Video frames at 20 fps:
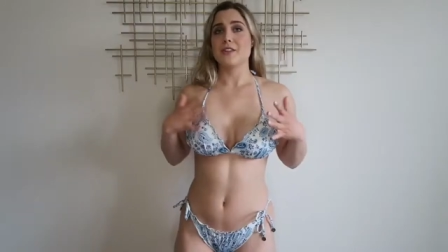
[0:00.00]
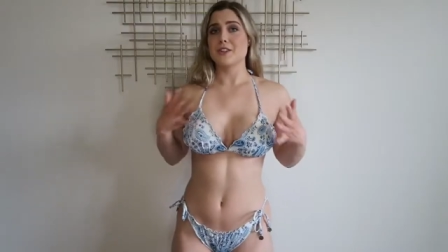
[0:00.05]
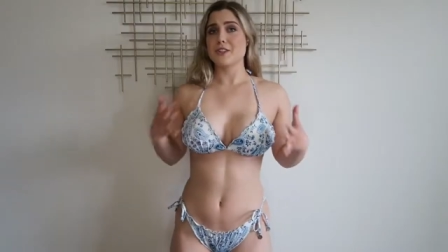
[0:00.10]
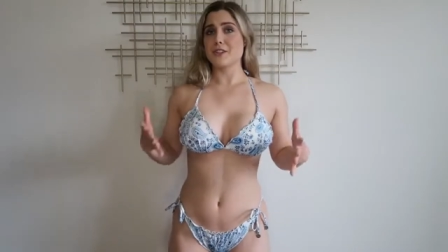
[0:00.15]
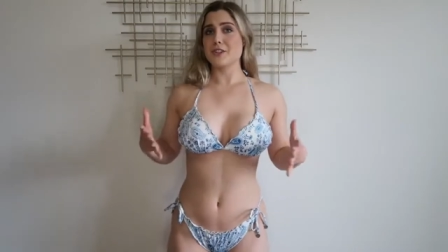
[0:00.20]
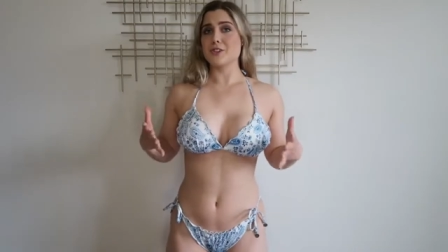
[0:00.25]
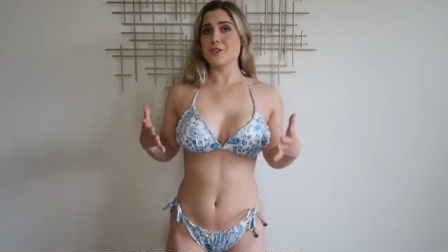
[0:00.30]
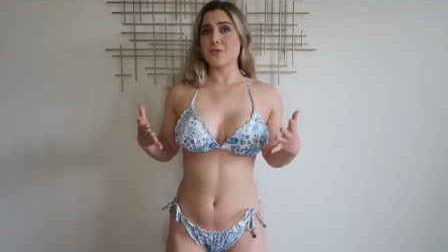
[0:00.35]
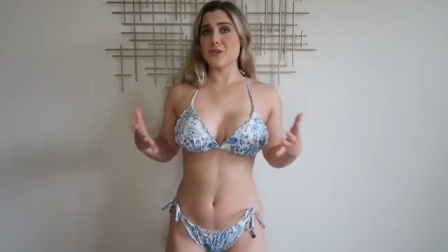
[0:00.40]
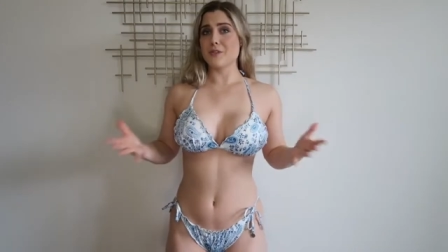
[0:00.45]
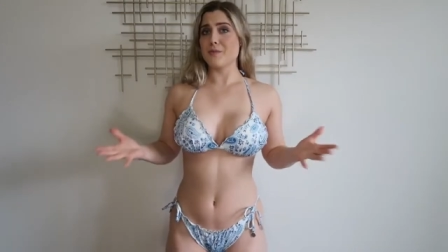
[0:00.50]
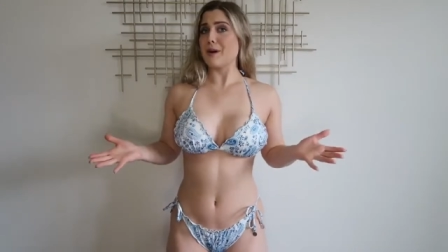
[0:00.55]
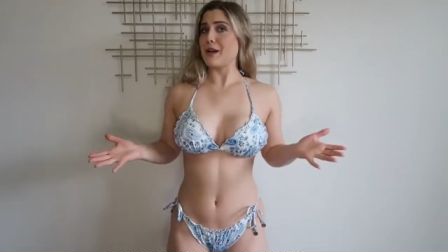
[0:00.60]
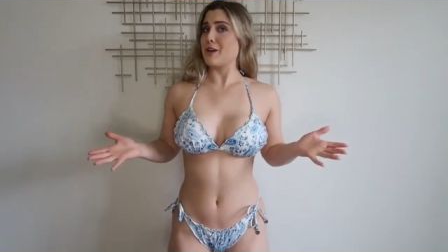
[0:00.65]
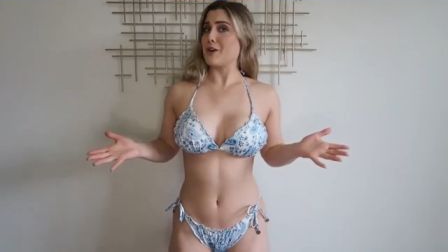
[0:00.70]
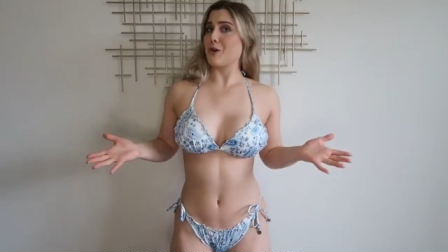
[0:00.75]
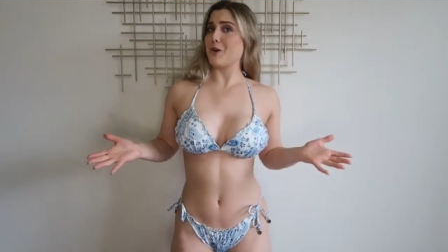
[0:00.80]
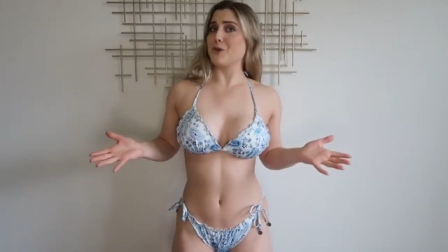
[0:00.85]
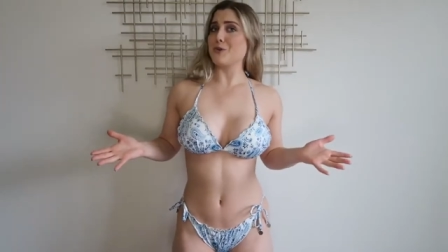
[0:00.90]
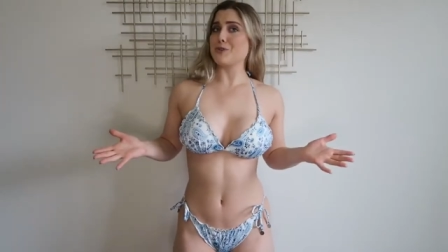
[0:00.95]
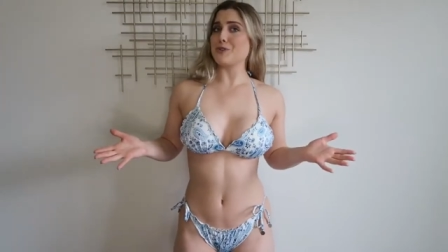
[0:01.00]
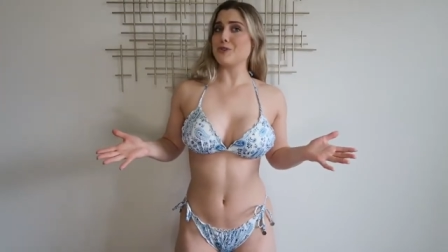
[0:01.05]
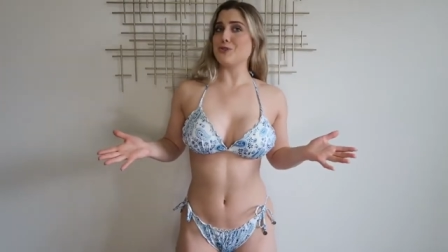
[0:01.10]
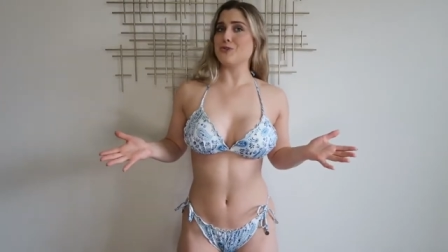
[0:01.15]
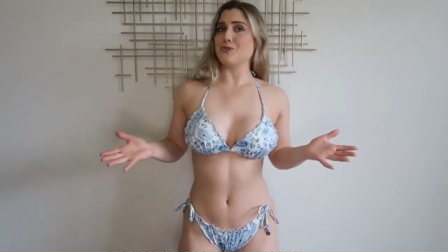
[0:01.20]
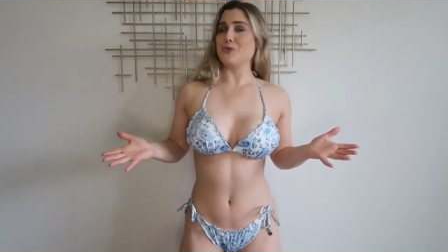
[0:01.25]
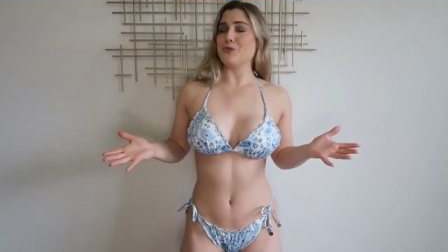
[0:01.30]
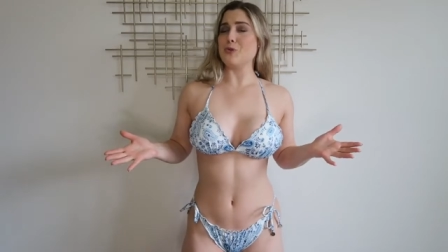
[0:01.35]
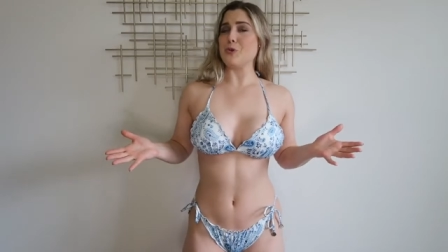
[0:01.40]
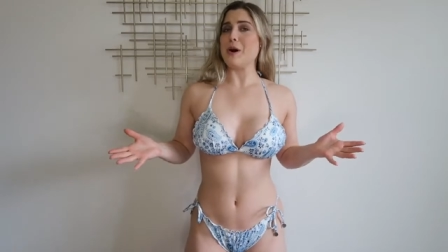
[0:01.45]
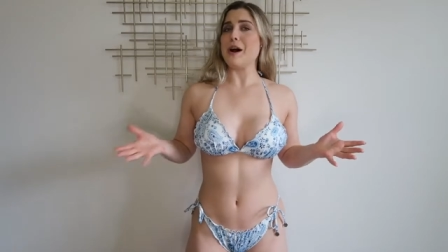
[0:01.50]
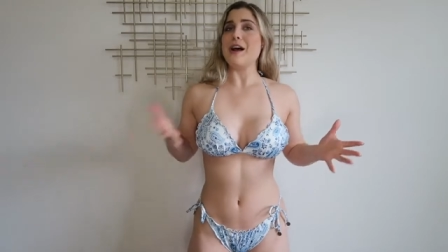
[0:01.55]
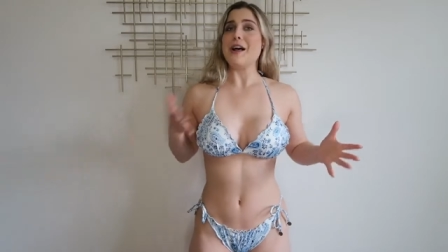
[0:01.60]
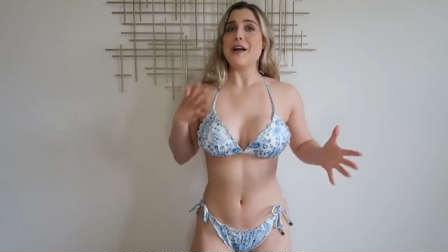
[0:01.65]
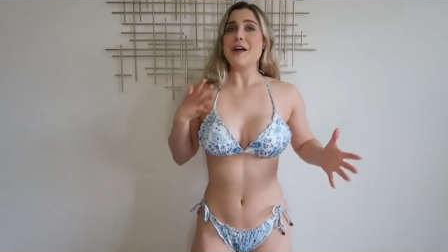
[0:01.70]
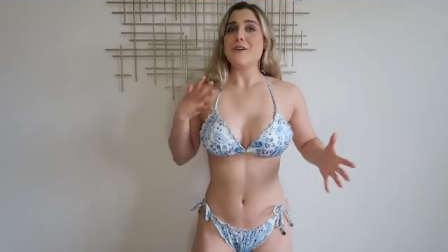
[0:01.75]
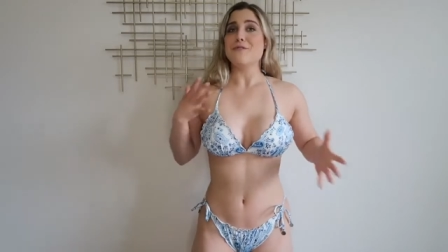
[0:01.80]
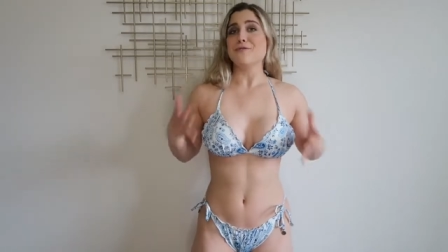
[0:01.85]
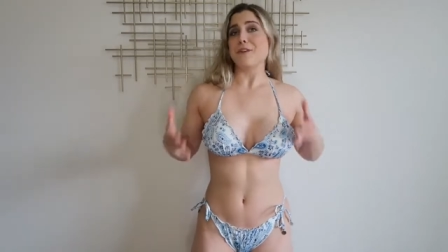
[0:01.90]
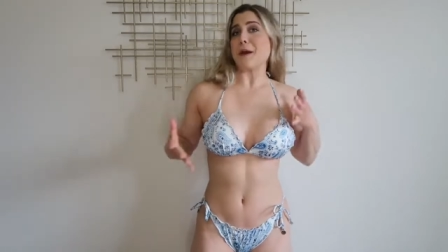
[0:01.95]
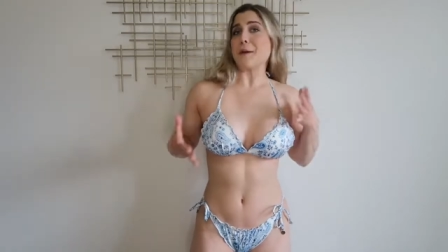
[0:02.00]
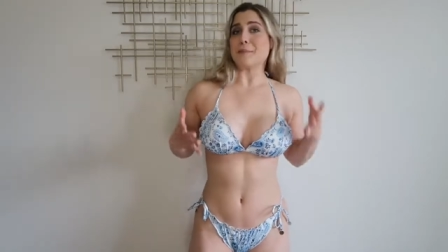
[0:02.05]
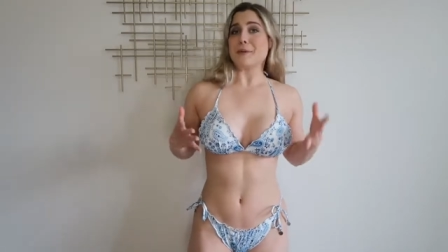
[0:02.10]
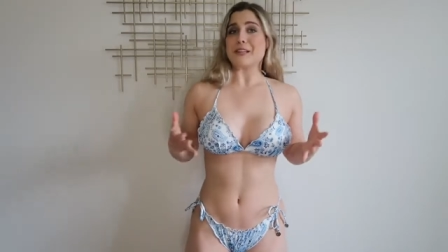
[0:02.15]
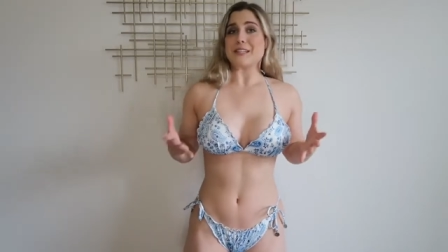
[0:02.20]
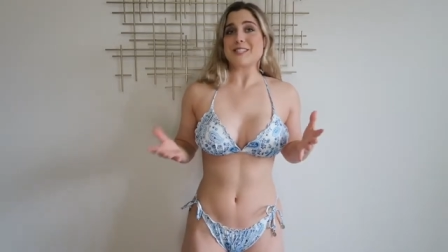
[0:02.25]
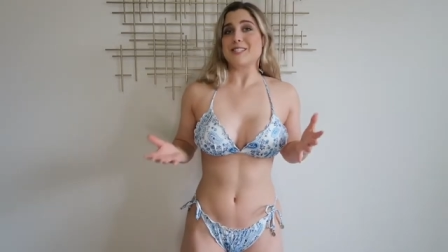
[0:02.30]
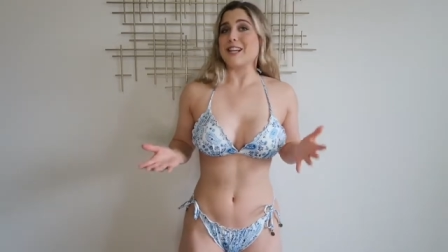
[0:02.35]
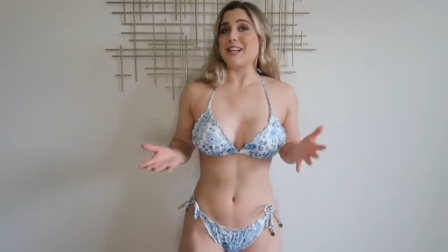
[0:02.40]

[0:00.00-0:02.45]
This is sort of my go-to family